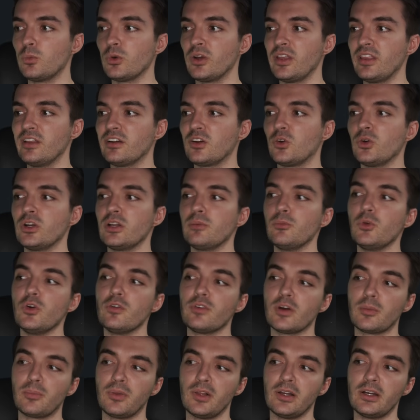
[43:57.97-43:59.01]
we're either going to move
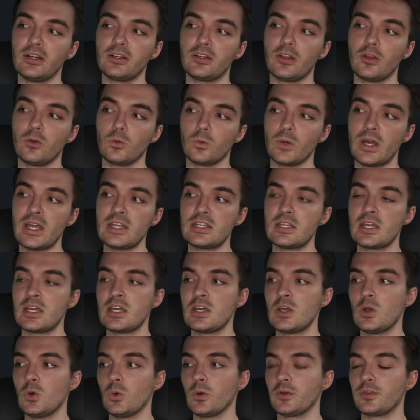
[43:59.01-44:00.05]
our player to the right
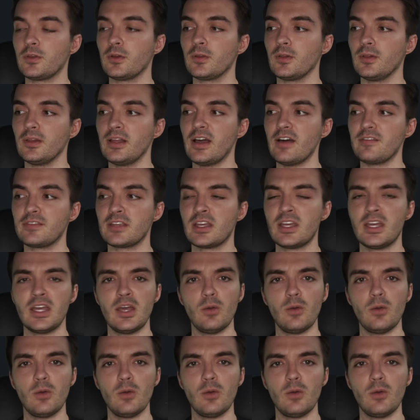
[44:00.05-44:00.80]
or to the left.